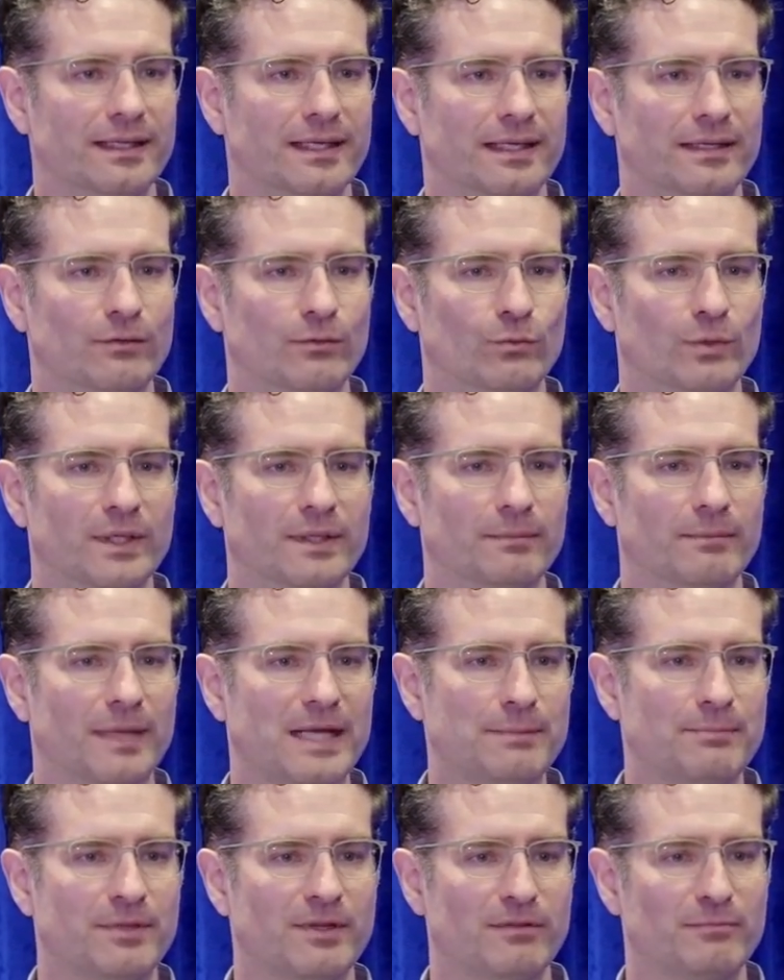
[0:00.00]
And what
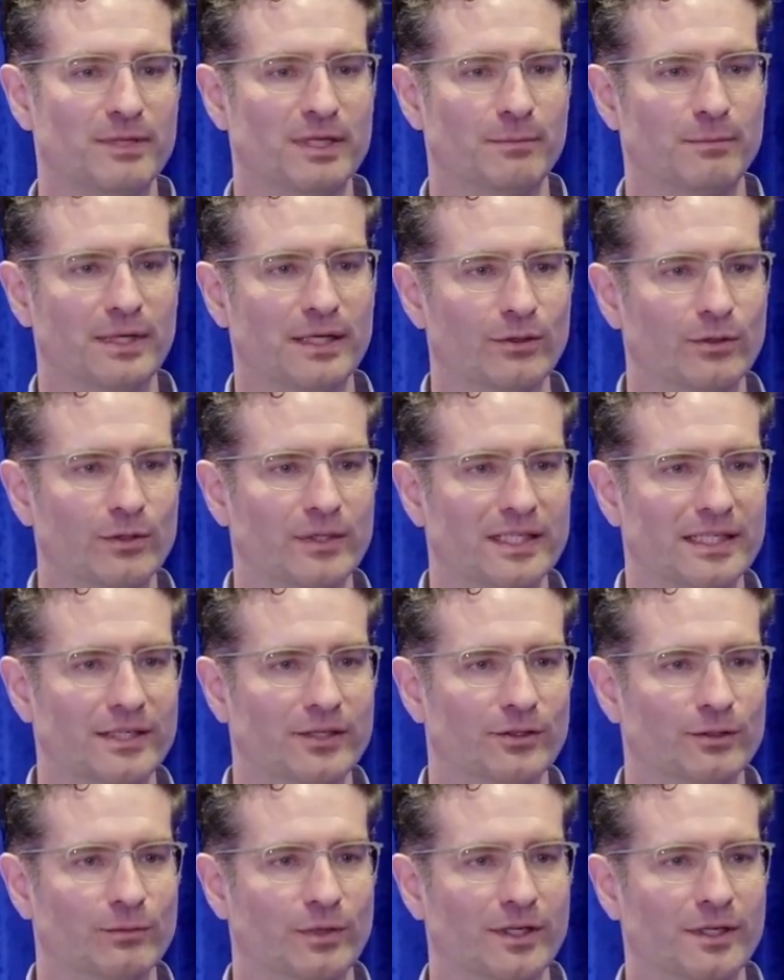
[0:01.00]
might have been a priority
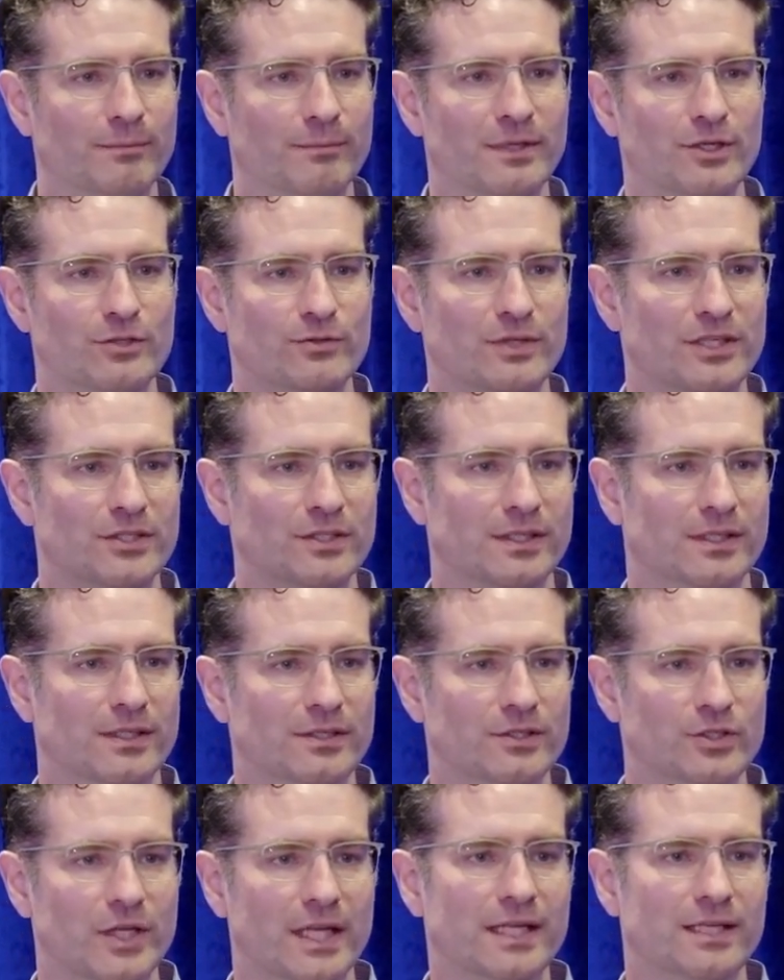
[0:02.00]
under one administration
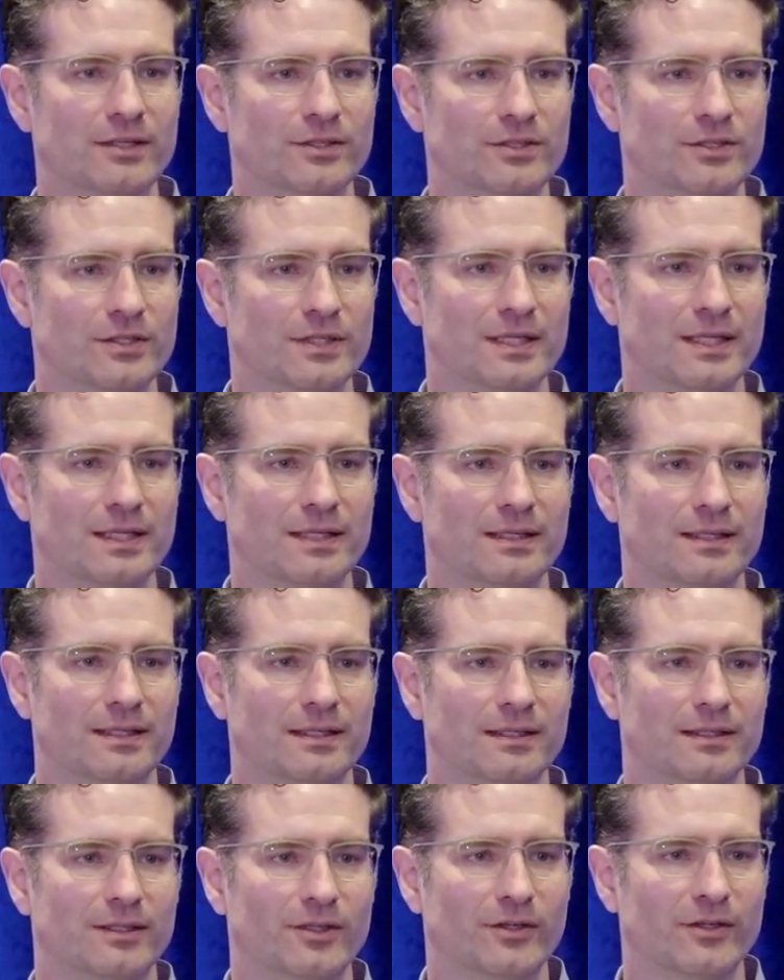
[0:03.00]
can change
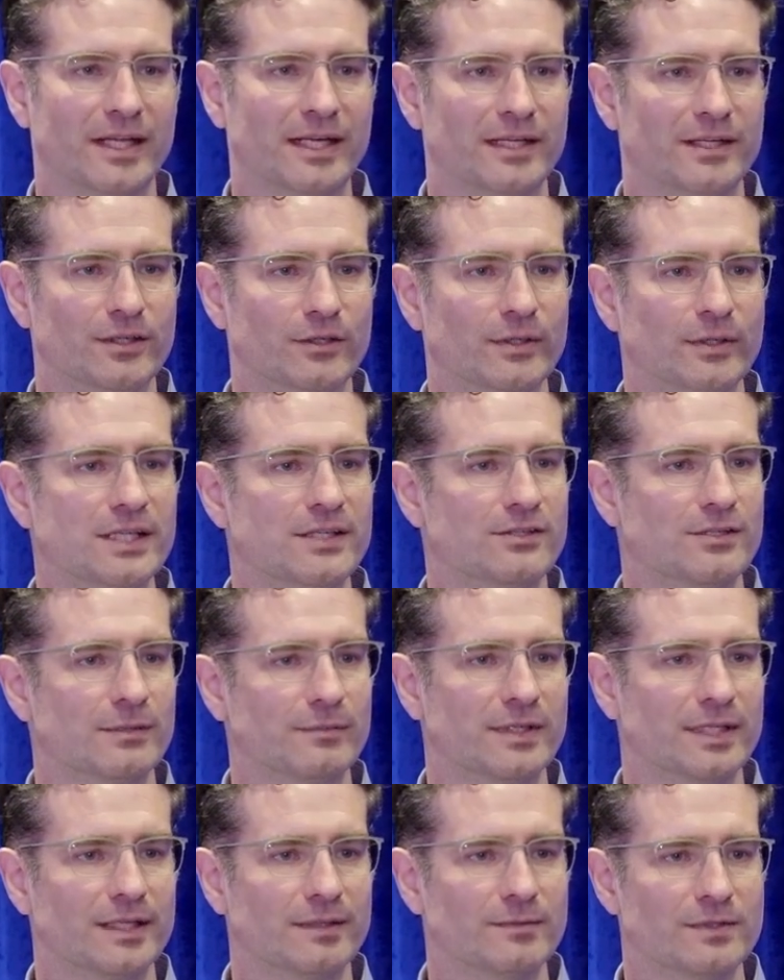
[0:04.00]
uh, 180 degrees
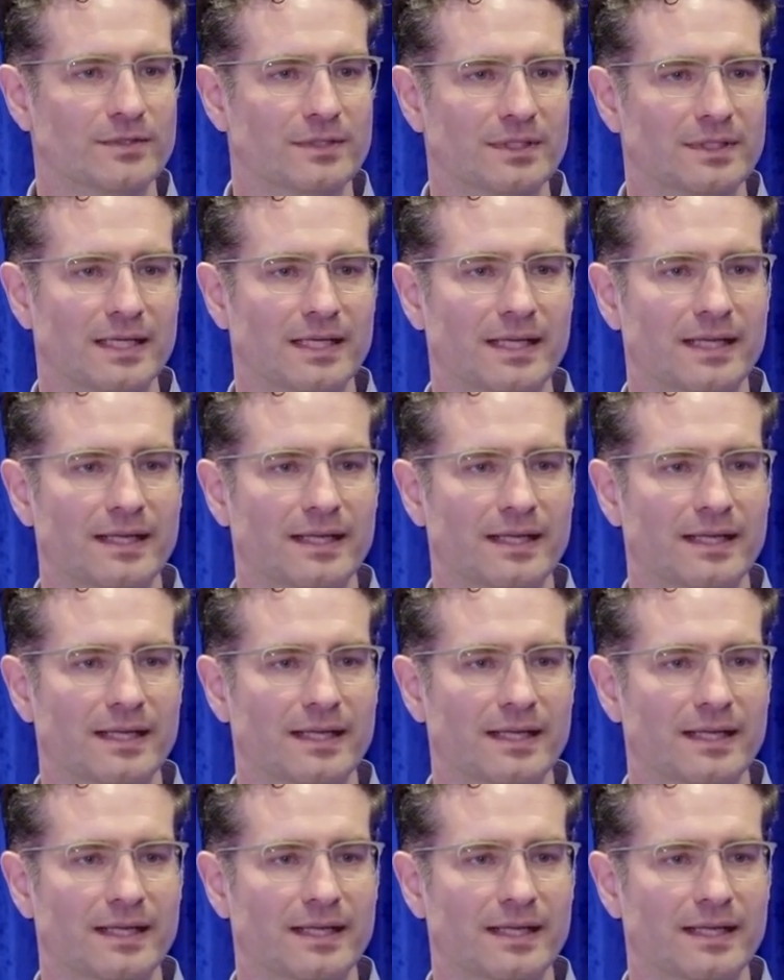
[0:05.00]
sometimes.